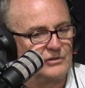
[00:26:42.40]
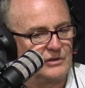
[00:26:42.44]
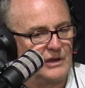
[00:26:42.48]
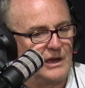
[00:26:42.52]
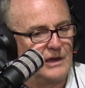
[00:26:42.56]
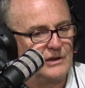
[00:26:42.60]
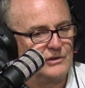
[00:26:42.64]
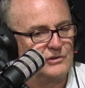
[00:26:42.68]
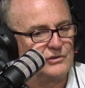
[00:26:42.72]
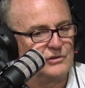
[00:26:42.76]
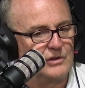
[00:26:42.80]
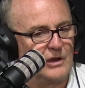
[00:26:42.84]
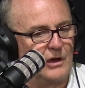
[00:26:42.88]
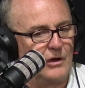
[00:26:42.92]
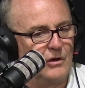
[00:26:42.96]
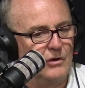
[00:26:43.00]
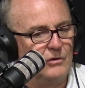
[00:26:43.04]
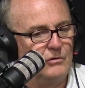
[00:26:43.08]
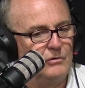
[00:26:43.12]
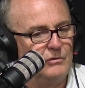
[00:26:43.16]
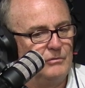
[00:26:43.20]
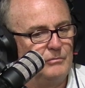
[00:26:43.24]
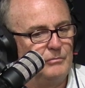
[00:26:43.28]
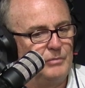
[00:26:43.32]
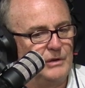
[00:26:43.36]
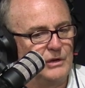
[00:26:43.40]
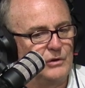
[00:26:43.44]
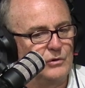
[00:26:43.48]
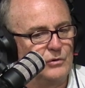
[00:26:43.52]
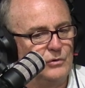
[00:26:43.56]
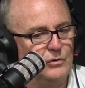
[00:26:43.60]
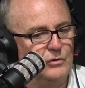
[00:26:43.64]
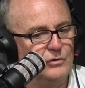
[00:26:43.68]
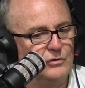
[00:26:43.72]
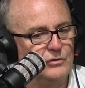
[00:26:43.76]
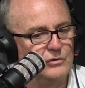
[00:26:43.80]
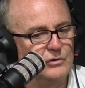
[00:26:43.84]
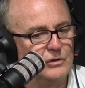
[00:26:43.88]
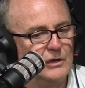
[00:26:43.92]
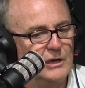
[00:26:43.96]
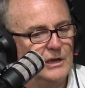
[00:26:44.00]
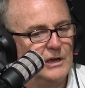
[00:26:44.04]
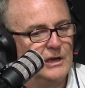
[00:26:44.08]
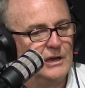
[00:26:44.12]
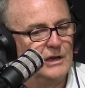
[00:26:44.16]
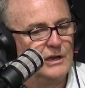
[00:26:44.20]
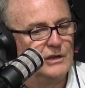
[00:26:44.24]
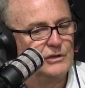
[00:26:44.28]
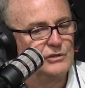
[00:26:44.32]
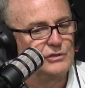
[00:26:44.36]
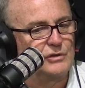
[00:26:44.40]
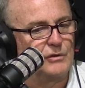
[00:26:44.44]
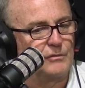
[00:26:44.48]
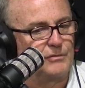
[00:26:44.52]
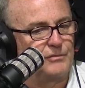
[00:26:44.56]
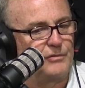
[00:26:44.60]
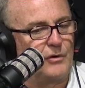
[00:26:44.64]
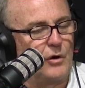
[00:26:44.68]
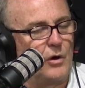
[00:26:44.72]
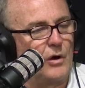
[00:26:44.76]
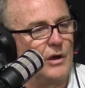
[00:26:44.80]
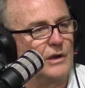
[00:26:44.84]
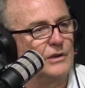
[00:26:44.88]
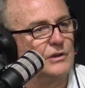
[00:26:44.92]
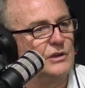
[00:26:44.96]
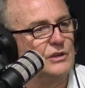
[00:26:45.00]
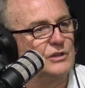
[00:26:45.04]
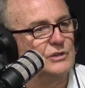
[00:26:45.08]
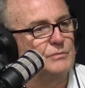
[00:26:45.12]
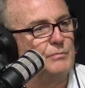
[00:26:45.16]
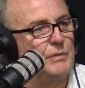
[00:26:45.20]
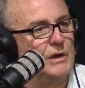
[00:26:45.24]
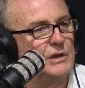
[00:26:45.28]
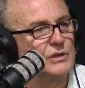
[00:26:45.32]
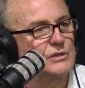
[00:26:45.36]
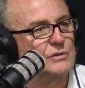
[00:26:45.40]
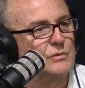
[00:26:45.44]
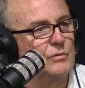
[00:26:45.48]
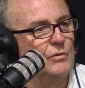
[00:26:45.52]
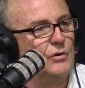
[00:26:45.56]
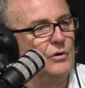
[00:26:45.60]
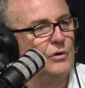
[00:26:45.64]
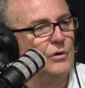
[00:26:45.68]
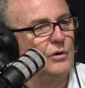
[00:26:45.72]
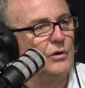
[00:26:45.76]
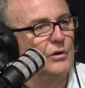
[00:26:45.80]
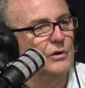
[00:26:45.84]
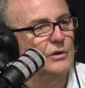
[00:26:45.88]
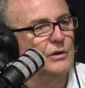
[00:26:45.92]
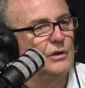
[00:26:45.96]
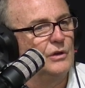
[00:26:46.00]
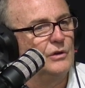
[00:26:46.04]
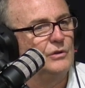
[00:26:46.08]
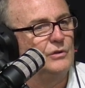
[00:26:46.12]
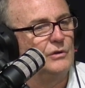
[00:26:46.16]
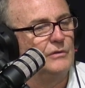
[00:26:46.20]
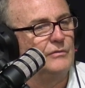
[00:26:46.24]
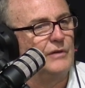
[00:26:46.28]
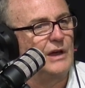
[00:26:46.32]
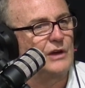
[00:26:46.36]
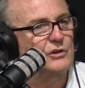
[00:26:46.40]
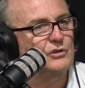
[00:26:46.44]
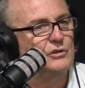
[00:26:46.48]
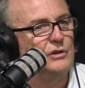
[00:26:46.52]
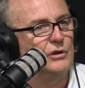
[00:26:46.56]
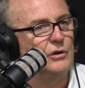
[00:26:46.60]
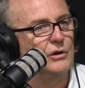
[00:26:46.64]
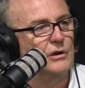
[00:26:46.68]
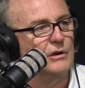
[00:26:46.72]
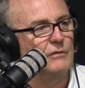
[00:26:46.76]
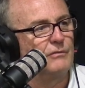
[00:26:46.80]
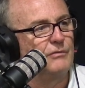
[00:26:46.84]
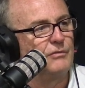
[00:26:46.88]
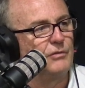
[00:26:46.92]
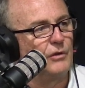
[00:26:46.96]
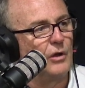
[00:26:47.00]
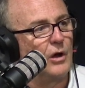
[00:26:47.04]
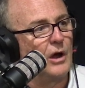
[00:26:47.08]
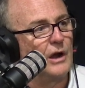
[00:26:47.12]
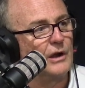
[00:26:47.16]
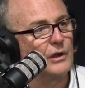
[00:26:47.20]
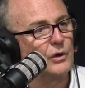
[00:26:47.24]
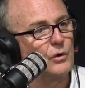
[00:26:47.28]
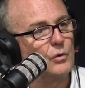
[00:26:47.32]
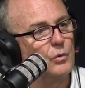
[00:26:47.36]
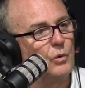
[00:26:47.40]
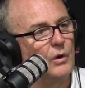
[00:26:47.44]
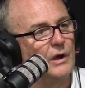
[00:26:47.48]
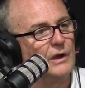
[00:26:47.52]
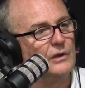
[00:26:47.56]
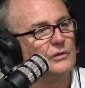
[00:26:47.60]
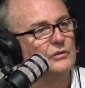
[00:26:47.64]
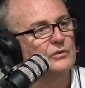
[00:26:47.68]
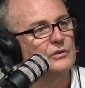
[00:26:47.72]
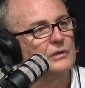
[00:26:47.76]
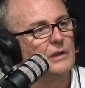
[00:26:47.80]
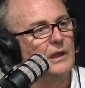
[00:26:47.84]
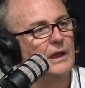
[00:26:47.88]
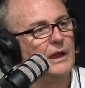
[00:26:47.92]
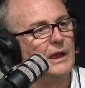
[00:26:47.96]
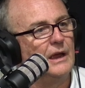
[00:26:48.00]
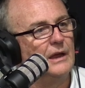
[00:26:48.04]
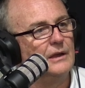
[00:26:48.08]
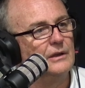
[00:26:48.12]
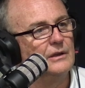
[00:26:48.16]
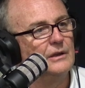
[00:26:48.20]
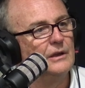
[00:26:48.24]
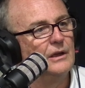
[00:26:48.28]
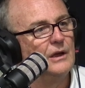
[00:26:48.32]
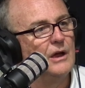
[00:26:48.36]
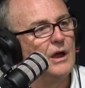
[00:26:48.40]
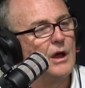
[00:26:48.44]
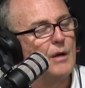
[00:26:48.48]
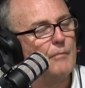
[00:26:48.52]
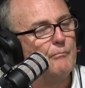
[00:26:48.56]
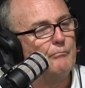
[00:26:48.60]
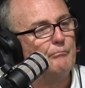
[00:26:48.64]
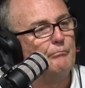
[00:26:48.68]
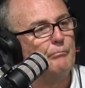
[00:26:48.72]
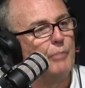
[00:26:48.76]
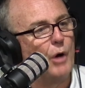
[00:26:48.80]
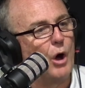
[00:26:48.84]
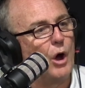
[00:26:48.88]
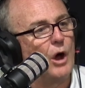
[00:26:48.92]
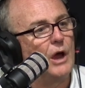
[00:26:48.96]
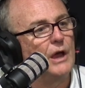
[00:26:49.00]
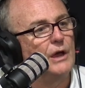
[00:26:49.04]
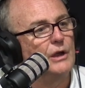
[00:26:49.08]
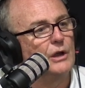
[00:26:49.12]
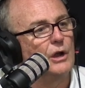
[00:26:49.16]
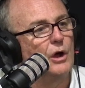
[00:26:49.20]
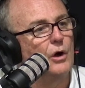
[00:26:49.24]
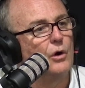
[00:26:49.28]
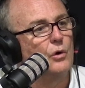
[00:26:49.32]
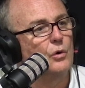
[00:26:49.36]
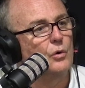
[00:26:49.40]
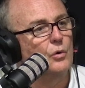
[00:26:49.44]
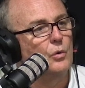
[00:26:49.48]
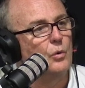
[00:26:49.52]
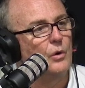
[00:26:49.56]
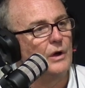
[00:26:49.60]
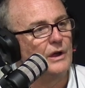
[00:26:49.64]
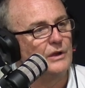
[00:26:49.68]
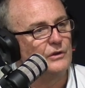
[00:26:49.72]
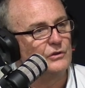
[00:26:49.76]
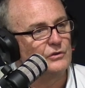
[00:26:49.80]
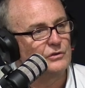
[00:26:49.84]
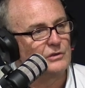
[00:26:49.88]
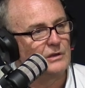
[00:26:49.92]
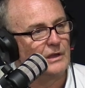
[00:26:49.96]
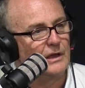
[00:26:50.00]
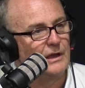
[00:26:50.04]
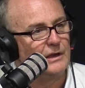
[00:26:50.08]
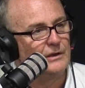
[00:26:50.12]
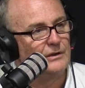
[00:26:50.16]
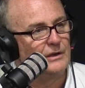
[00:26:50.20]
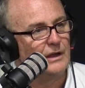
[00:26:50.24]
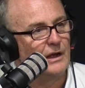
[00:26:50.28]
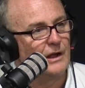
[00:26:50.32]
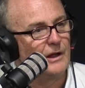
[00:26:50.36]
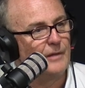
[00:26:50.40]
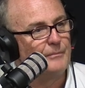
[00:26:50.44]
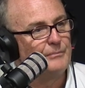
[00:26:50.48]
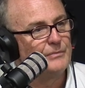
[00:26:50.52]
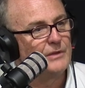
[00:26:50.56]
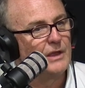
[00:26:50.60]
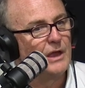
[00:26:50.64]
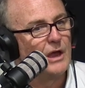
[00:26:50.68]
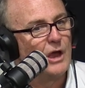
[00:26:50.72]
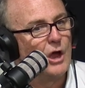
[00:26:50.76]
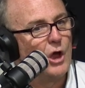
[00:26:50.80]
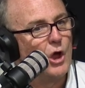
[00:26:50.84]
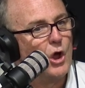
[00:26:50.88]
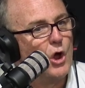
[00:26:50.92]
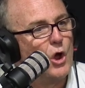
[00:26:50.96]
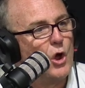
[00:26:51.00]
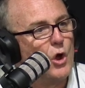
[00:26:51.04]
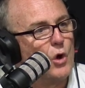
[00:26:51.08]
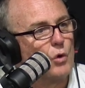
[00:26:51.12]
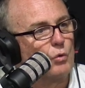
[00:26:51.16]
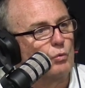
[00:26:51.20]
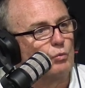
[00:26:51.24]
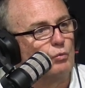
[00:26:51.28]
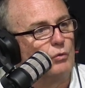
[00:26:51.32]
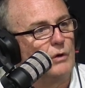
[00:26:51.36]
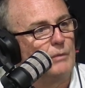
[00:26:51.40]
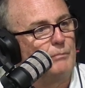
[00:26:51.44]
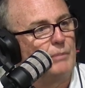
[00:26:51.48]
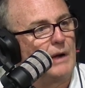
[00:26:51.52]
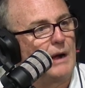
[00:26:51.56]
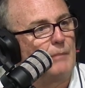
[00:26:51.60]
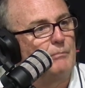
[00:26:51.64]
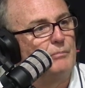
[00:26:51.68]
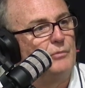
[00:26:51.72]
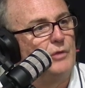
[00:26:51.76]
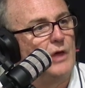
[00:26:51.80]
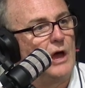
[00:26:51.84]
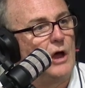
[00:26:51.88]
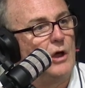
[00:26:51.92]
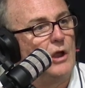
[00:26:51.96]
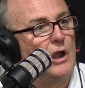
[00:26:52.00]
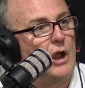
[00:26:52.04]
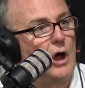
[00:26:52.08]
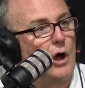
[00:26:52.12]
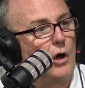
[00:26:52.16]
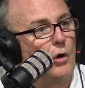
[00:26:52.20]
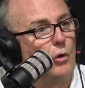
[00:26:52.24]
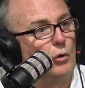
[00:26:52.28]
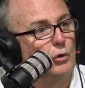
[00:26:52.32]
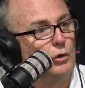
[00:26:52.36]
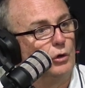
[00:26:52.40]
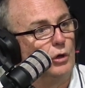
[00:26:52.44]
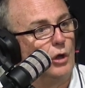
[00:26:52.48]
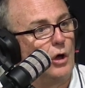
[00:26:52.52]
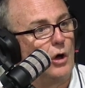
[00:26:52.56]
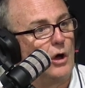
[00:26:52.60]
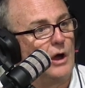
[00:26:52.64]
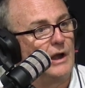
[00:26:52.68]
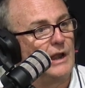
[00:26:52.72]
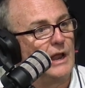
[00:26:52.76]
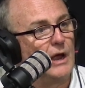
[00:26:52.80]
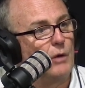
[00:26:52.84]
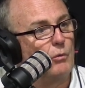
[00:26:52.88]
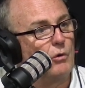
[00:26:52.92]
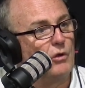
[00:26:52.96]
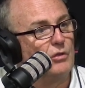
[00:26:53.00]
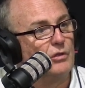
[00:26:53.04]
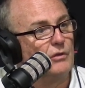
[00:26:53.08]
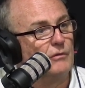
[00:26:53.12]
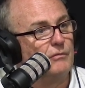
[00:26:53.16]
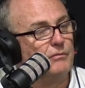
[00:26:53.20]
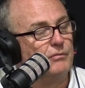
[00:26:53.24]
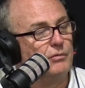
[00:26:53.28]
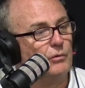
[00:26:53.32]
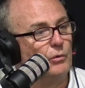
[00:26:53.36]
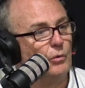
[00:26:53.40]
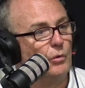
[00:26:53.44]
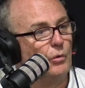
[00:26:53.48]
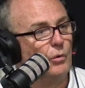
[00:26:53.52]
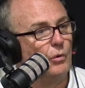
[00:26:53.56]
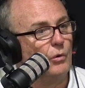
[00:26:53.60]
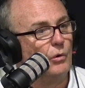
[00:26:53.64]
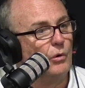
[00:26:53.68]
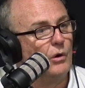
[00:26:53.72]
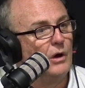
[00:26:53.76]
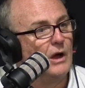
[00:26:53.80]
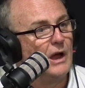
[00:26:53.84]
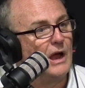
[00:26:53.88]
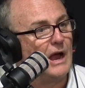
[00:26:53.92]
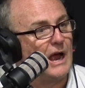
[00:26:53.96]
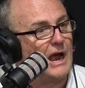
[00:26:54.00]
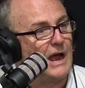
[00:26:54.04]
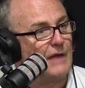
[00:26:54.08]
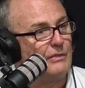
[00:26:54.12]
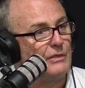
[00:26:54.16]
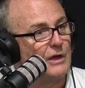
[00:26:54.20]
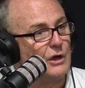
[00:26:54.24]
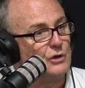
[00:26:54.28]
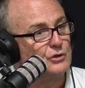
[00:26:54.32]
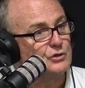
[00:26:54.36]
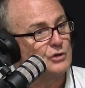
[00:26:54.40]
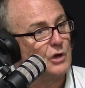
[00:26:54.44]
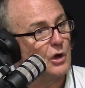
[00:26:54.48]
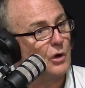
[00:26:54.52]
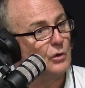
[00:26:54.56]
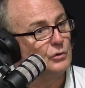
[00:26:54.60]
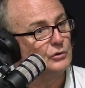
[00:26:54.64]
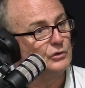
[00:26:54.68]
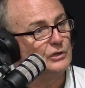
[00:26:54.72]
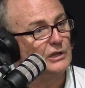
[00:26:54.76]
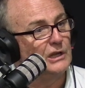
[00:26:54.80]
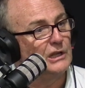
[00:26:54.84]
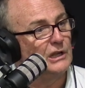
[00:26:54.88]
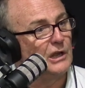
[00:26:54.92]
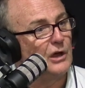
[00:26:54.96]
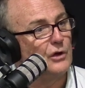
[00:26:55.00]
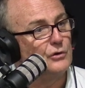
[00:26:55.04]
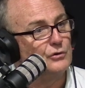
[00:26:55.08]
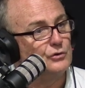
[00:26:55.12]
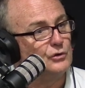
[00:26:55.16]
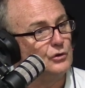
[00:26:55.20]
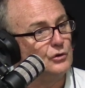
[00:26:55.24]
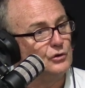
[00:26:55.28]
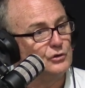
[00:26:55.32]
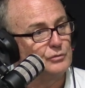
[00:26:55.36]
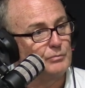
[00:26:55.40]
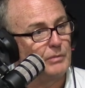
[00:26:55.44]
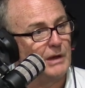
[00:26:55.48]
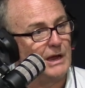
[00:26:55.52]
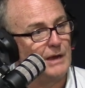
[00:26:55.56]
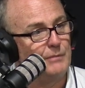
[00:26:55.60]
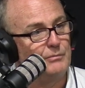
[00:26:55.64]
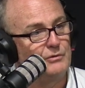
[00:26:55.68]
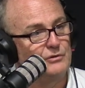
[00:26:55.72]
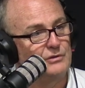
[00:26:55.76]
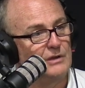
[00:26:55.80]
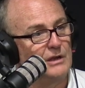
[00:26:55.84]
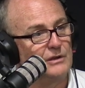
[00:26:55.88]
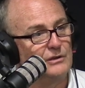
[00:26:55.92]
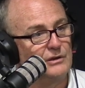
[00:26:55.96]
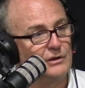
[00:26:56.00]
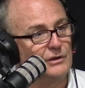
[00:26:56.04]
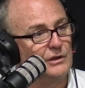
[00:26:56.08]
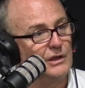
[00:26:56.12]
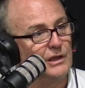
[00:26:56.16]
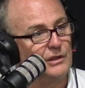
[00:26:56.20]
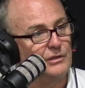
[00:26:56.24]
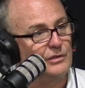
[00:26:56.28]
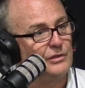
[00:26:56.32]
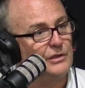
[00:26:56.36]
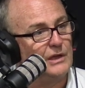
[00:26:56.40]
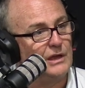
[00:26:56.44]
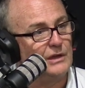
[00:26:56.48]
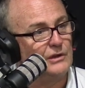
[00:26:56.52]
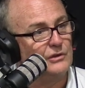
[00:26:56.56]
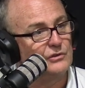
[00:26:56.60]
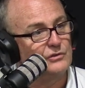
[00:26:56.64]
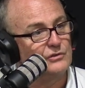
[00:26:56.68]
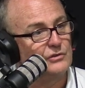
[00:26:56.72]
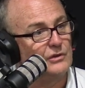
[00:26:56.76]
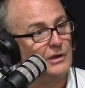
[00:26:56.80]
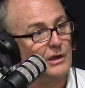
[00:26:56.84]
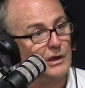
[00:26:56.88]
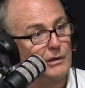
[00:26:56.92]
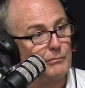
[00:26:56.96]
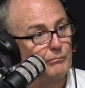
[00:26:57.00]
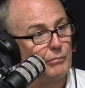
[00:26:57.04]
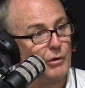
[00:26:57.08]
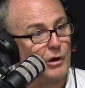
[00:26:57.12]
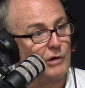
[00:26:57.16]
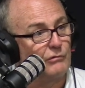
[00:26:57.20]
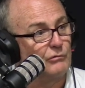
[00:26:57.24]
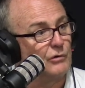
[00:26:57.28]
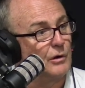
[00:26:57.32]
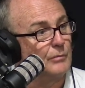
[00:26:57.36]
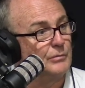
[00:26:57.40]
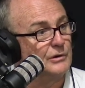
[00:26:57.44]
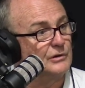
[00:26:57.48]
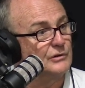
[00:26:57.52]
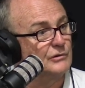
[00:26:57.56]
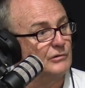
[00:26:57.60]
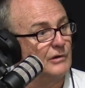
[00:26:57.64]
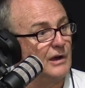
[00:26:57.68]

say so, because to find his best work, you've actually got to fly to Queensland, buy an old Queenslander, rip up that old lino on the floor, and those old yellow newspapers underneath, there you see it, by Robert